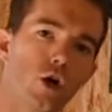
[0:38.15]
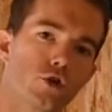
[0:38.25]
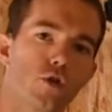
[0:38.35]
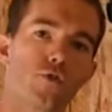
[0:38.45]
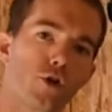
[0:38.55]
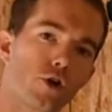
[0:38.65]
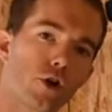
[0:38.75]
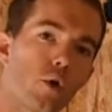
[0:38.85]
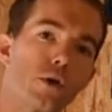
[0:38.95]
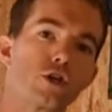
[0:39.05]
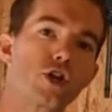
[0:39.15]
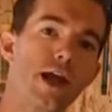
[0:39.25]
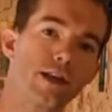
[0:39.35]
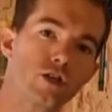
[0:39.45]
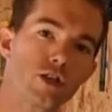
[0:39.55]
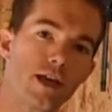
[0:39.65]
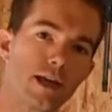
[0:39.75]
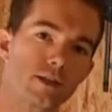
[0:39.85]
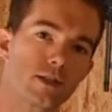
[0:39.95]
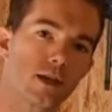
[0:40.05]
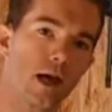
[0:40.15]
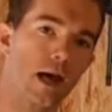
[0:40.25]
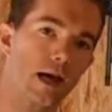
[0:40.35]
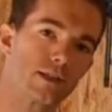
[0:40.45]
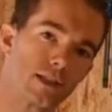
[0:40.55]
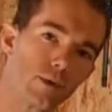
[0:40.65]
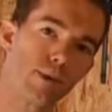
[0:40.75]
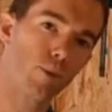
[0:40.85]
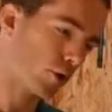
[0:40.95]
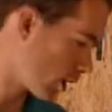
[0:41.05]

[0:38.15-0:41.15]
So if you're going to go and change things, uh, it's a little bit more